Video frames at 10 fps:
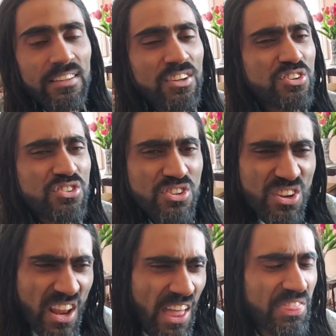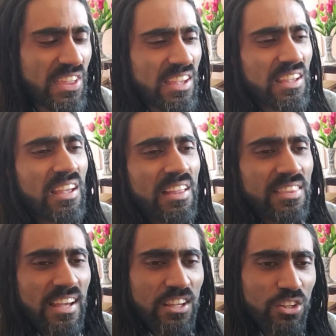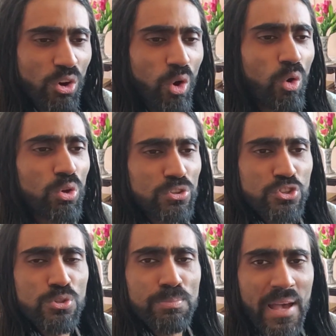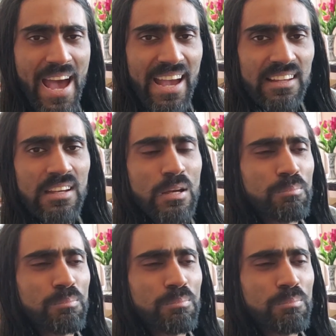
There's nothing that can hold you back